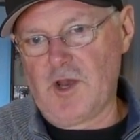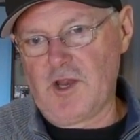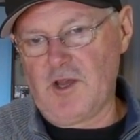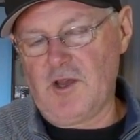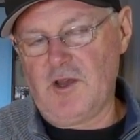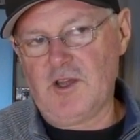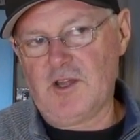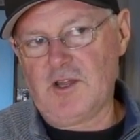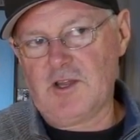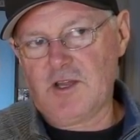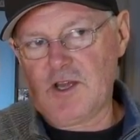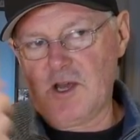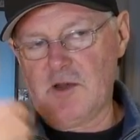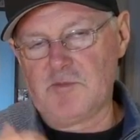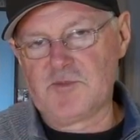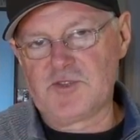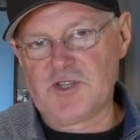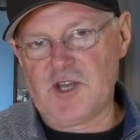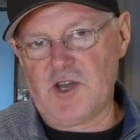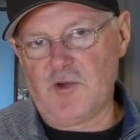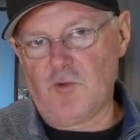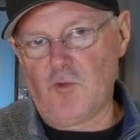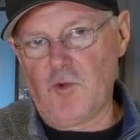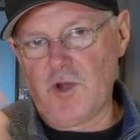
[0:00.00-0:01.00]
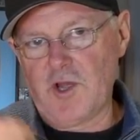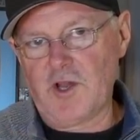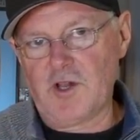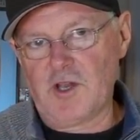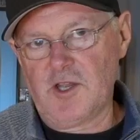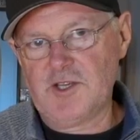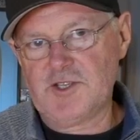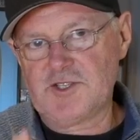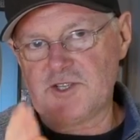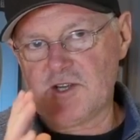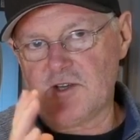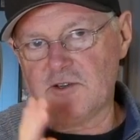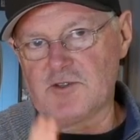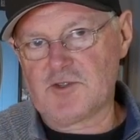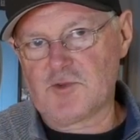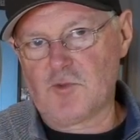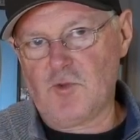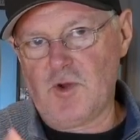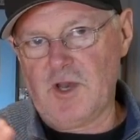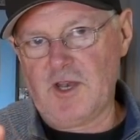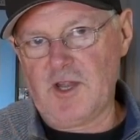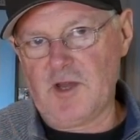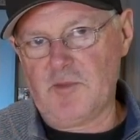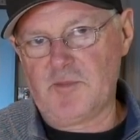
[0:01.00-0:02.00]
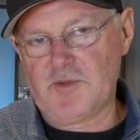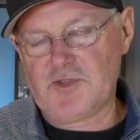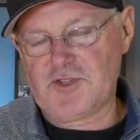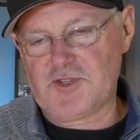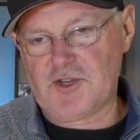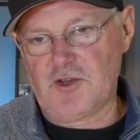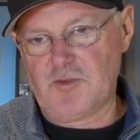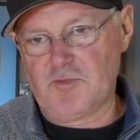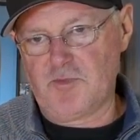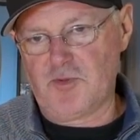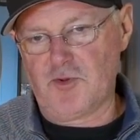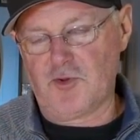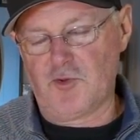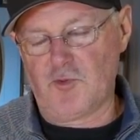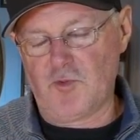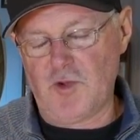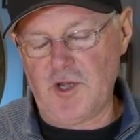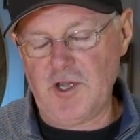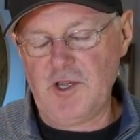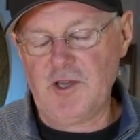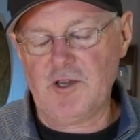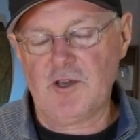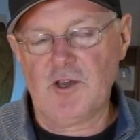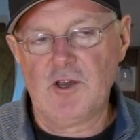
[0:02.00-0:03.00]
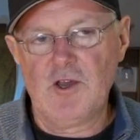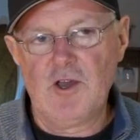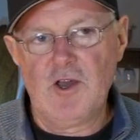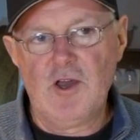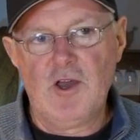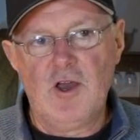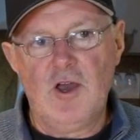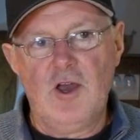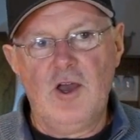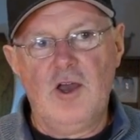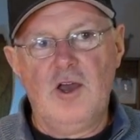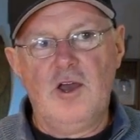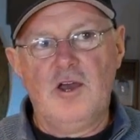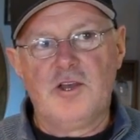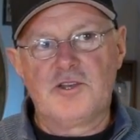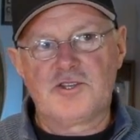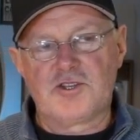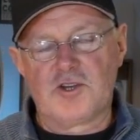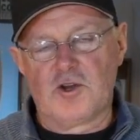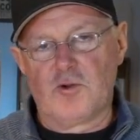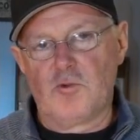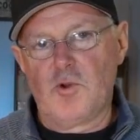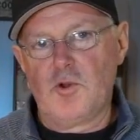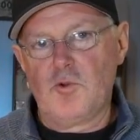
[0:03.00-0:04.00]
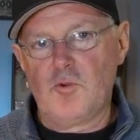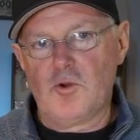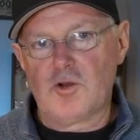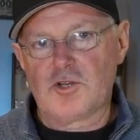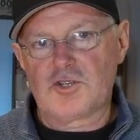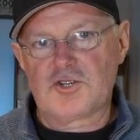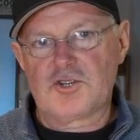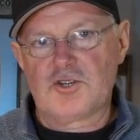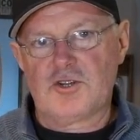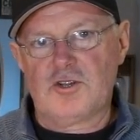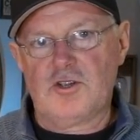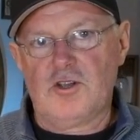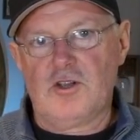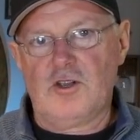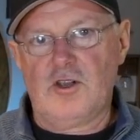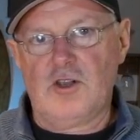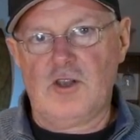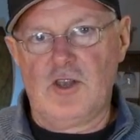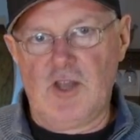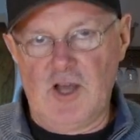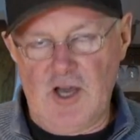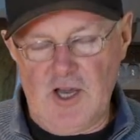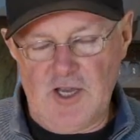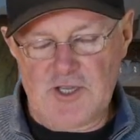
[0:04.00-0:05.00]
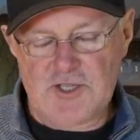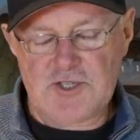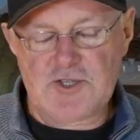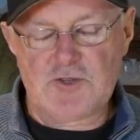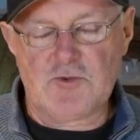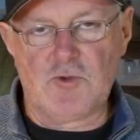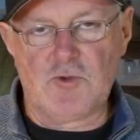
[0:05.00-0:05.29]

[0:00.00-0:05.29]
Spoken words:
it comes out weekly, so it's one episode per week. So we watched last